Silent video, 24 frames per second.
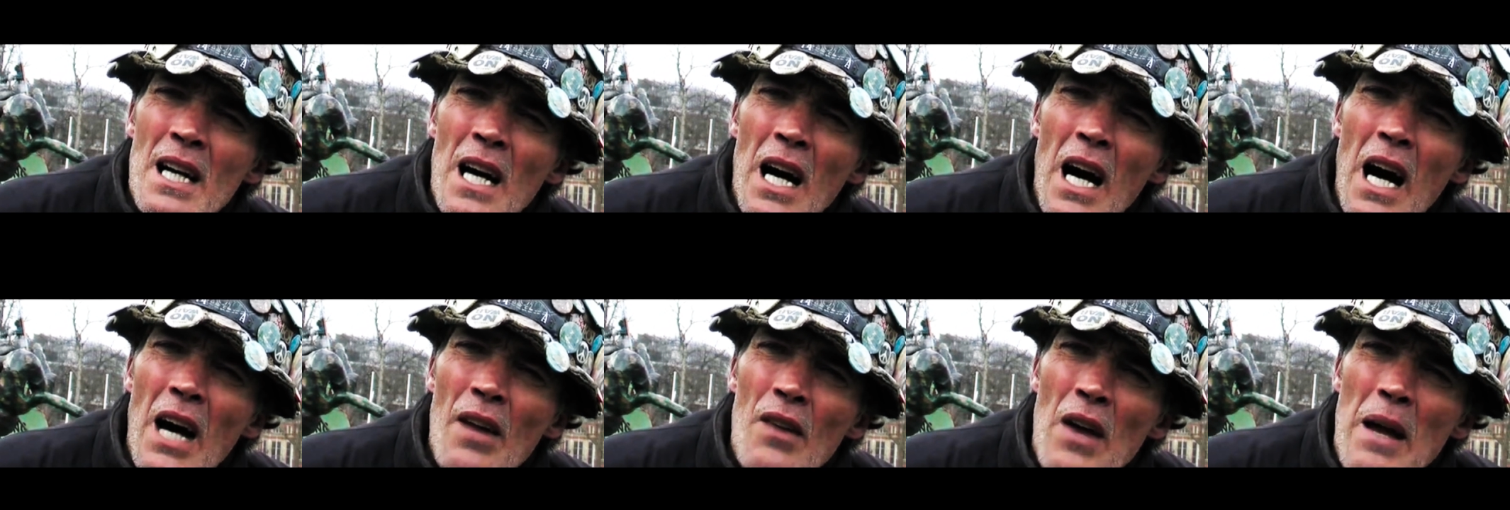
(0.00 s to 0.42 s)

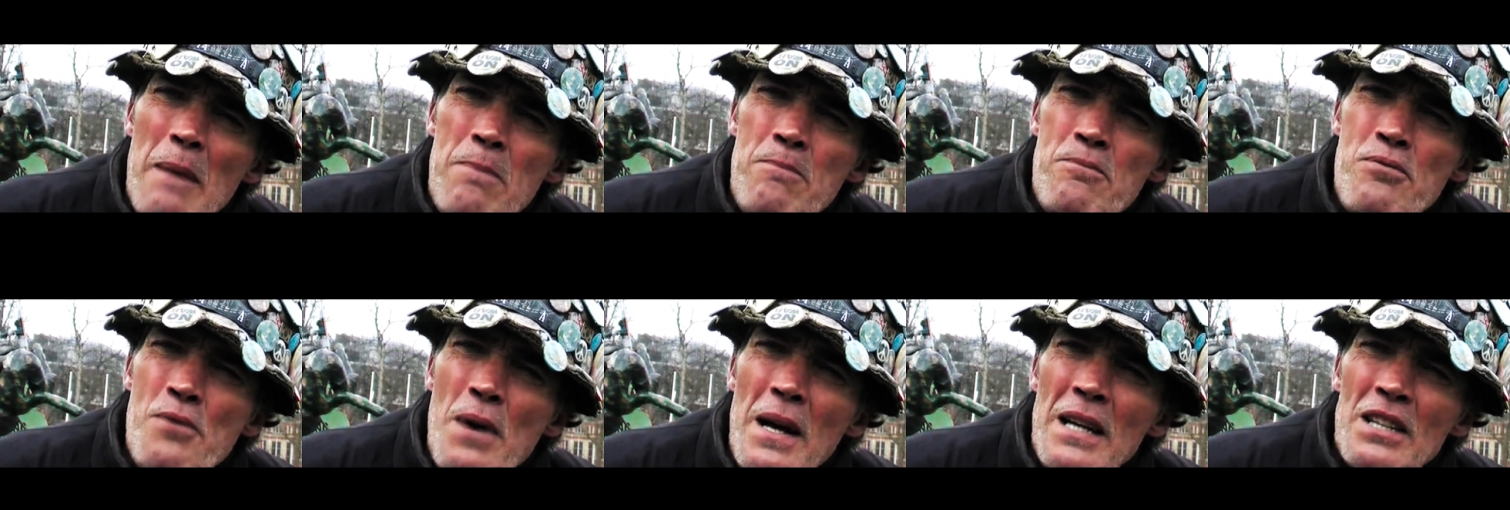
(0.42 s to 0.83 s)
Are they
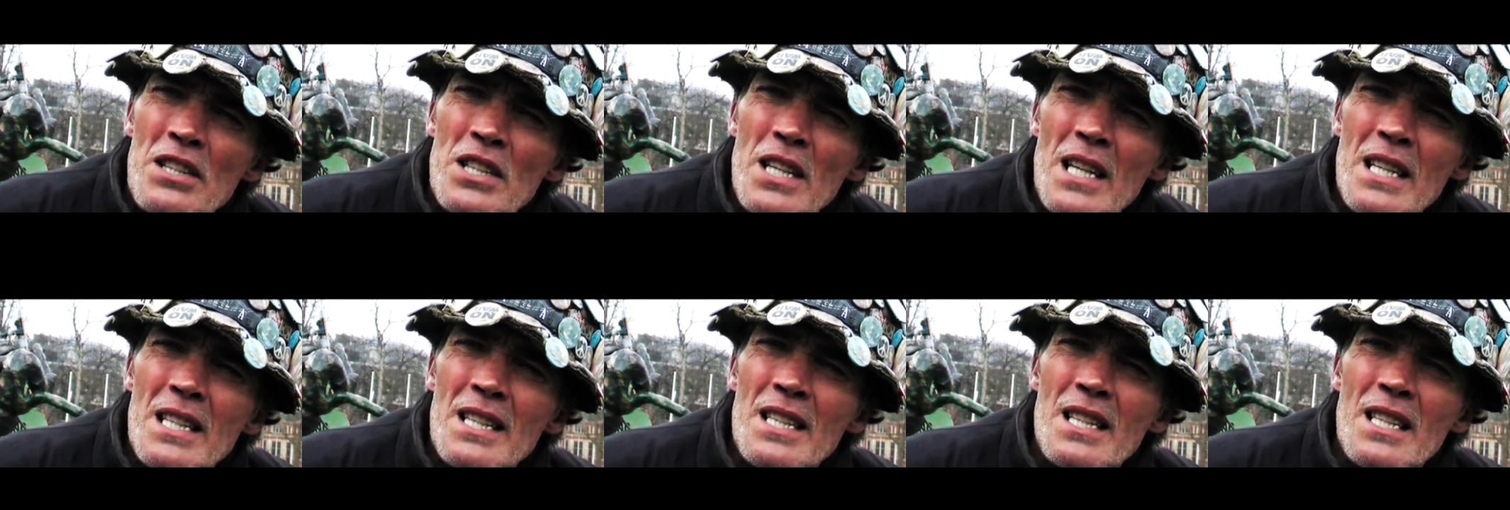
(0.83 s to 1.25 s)

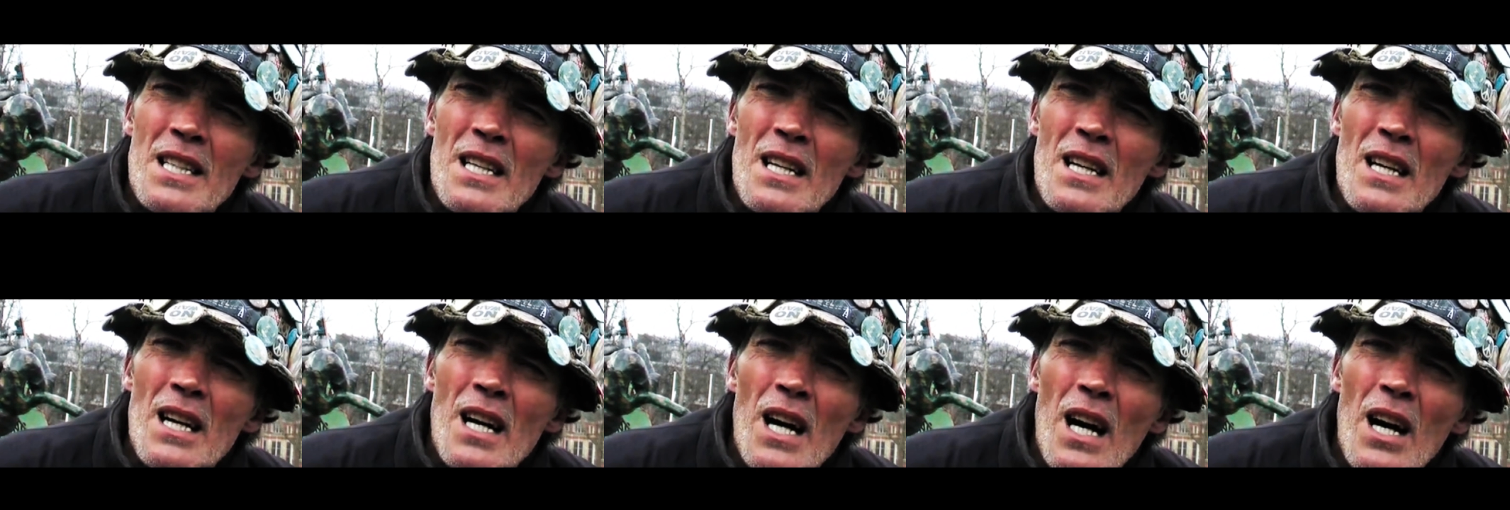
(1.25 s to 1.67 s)
precious?
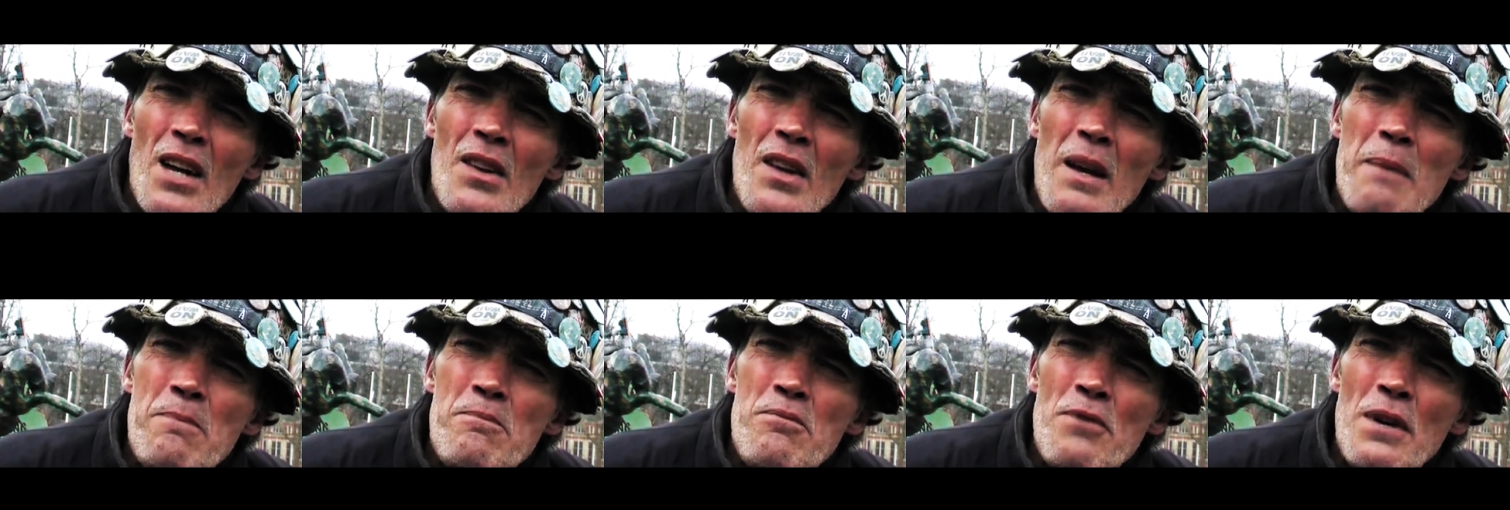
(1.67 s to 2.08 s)
Are
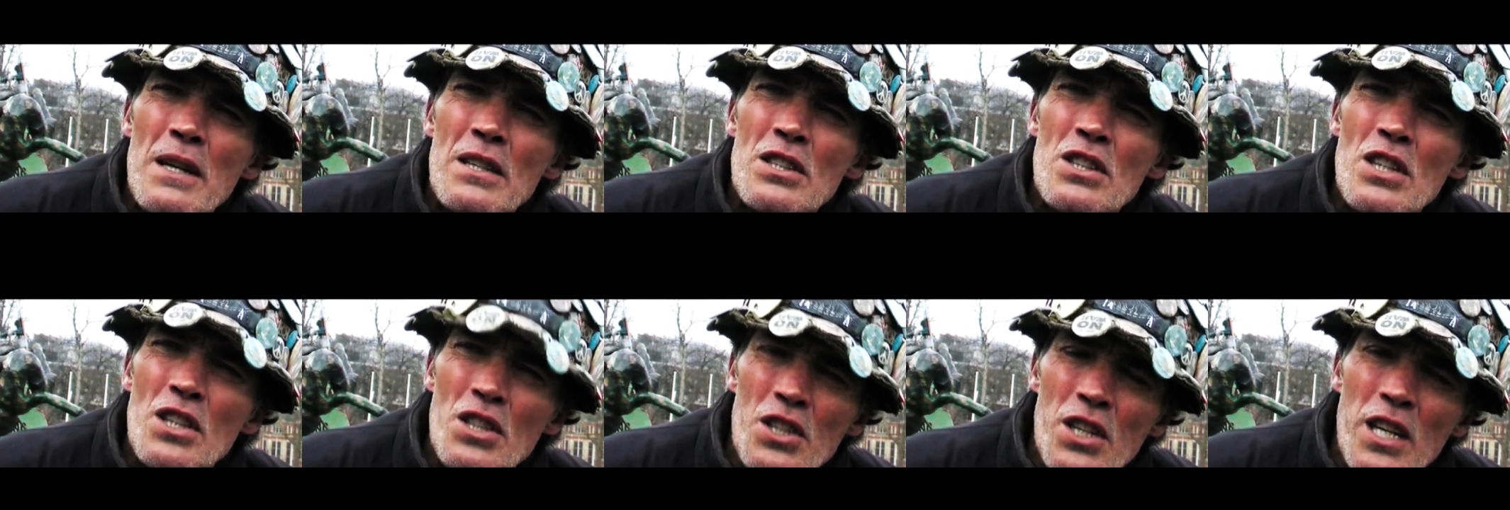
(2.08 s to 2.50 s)
they
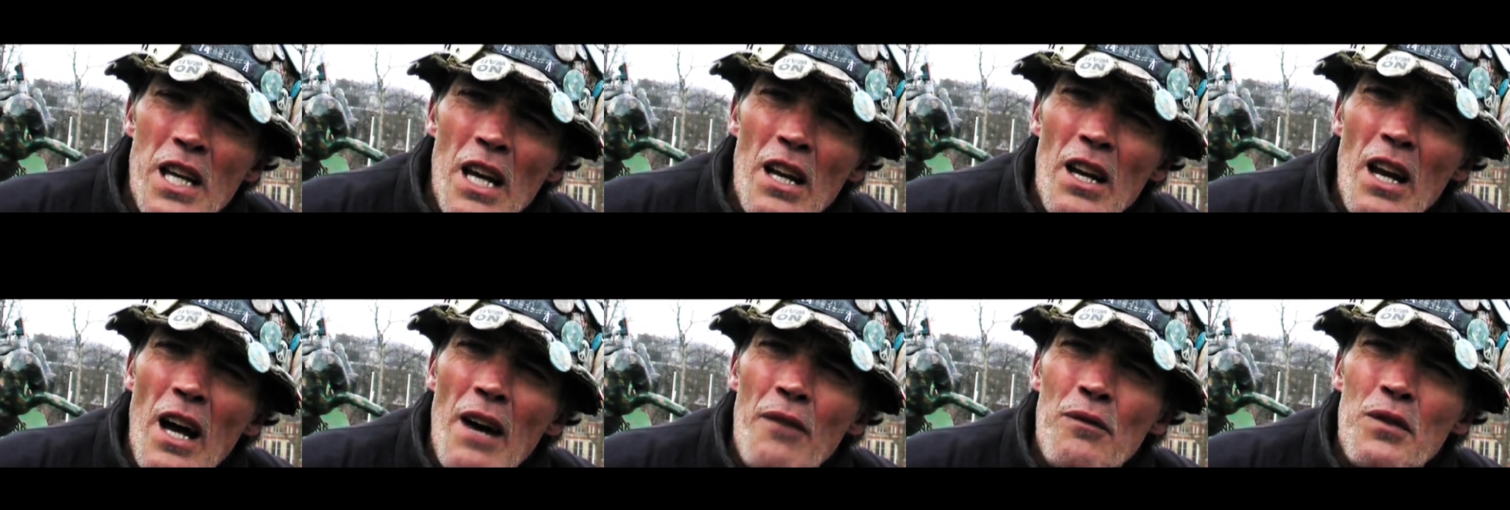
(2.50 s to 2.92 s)
precious? Do you
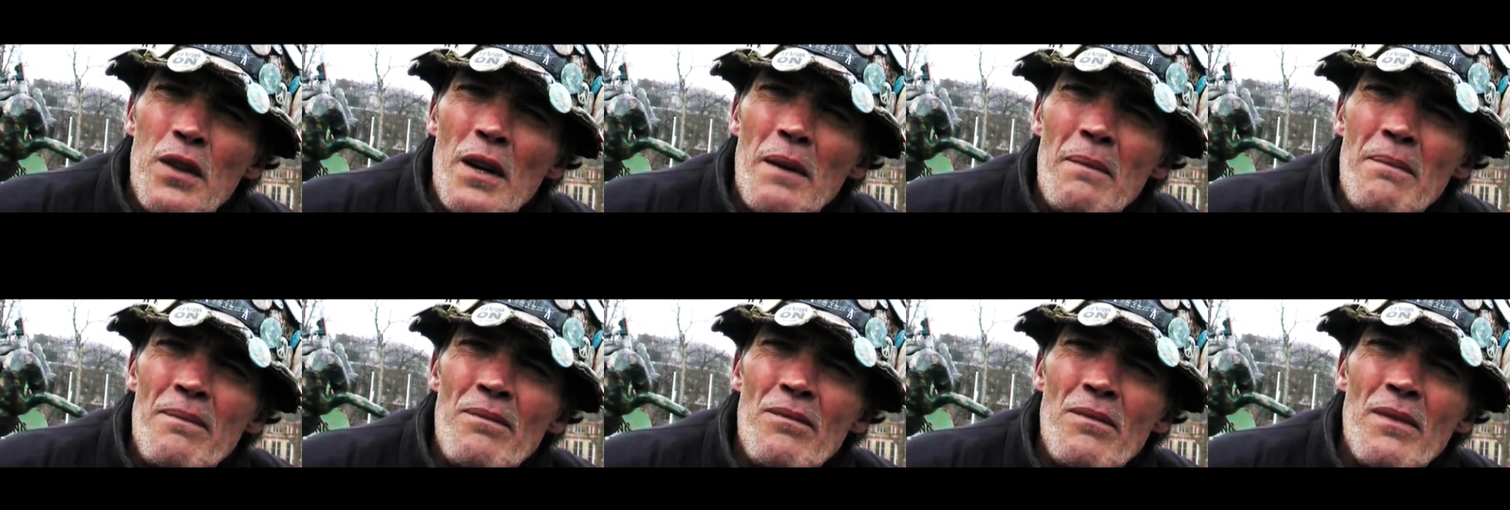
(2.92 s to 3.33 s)
love them?